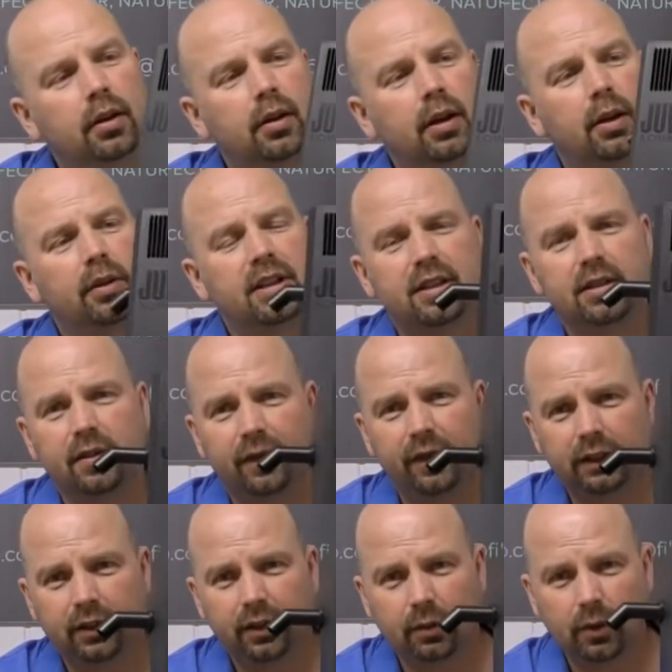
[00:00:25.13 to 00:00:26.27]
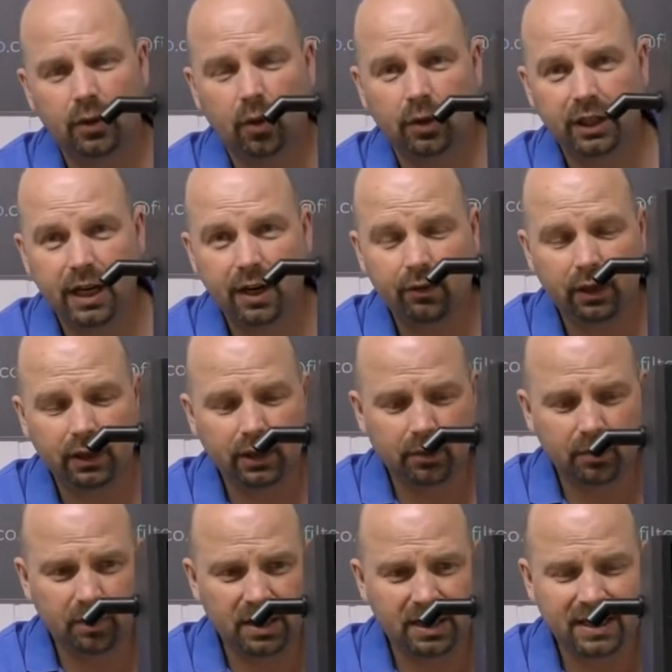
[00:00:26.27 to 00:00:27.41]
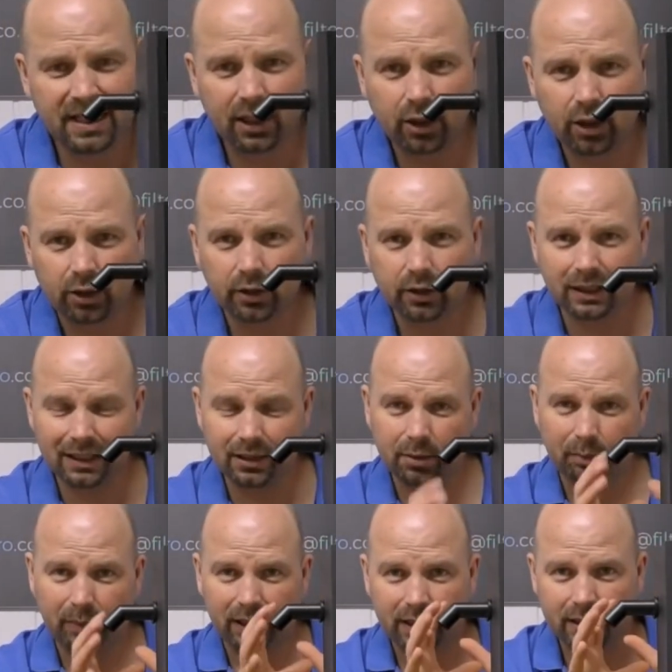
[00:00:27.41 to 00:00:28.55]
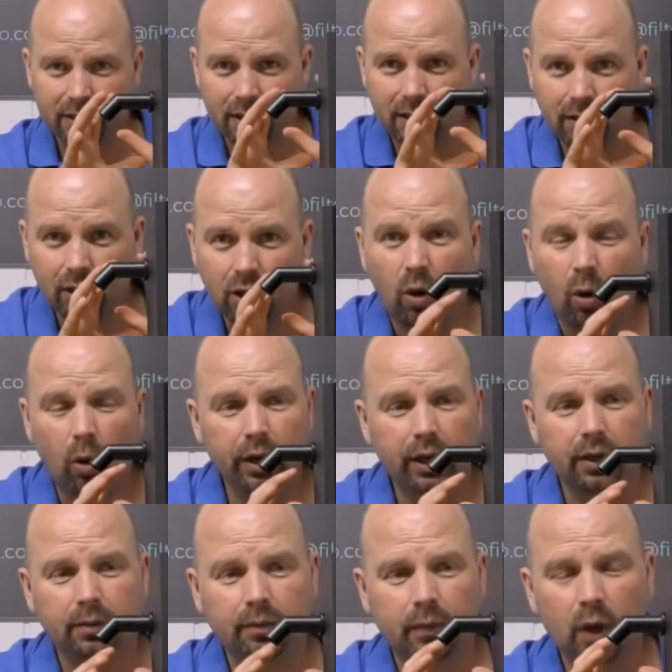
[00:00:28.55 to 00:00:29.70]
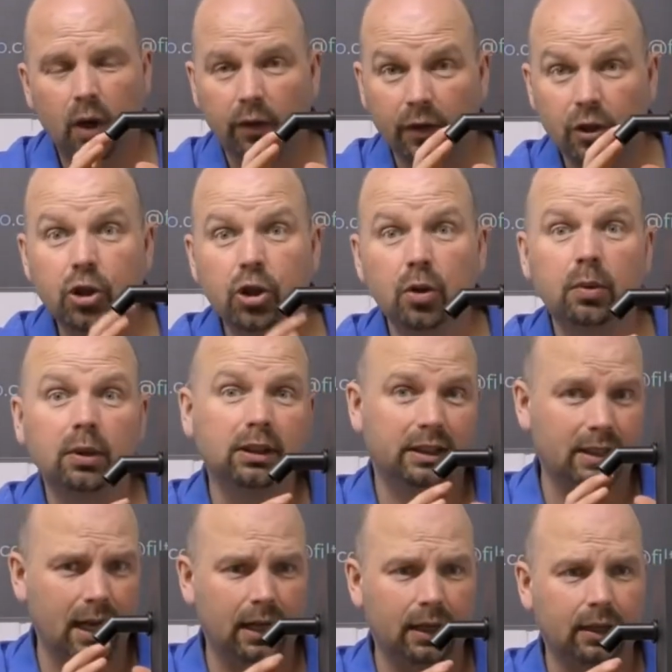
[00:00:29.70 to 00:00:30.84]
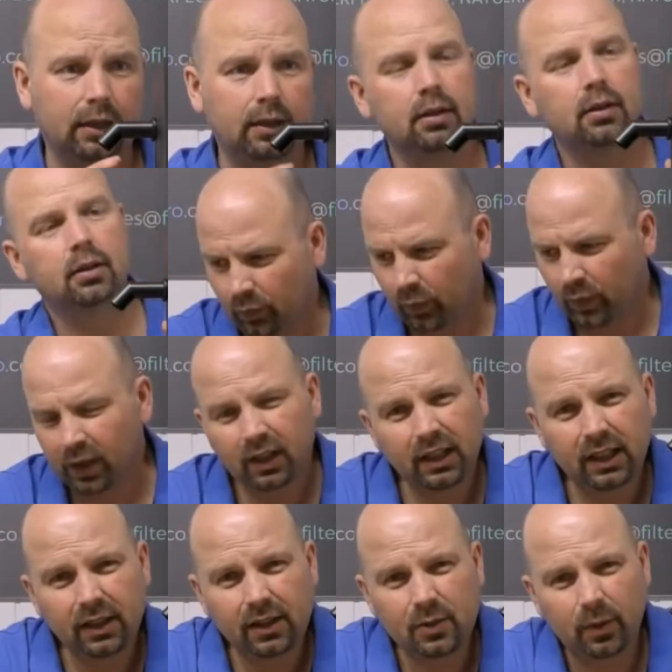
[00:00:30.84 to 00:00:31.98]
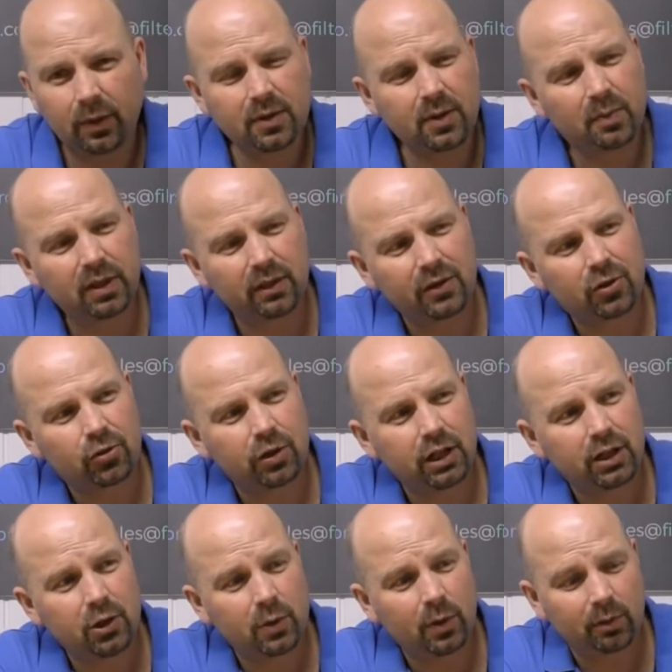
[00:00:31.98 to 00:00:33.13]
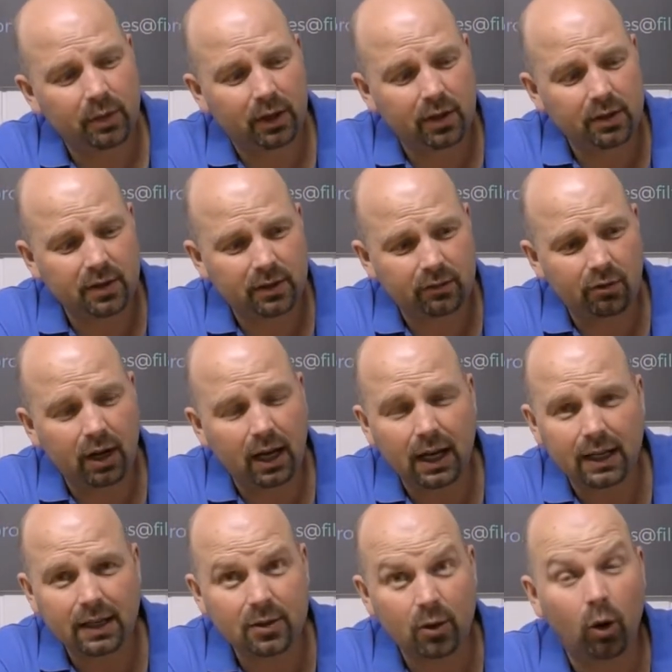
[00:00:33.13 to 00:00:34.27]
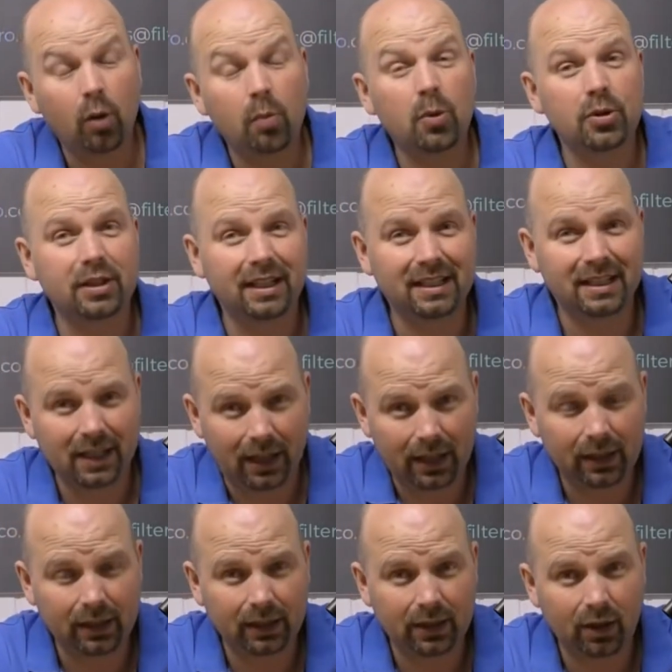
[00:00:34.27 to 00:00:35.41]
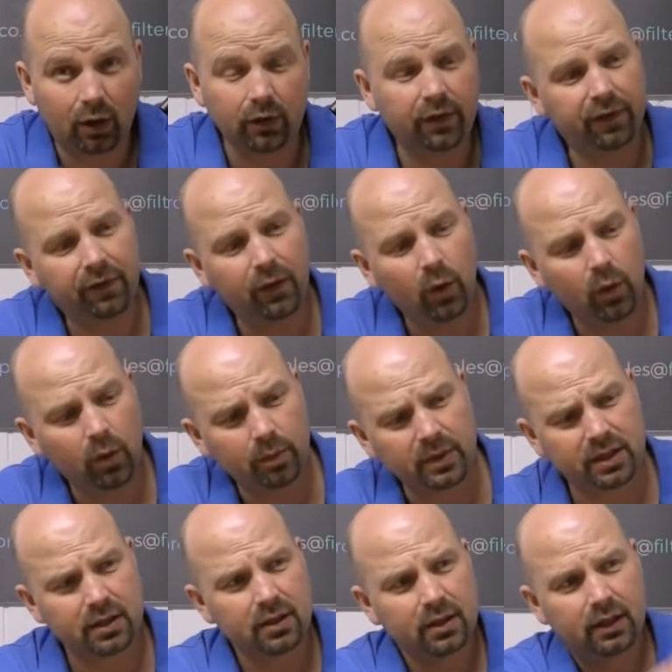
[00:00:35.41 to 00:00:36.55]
Now this is the filter that would ordinarily be siliconed into place in the corner of a Juwel tank. And this one's a bit of a strange one because it relies almost entirely on foams,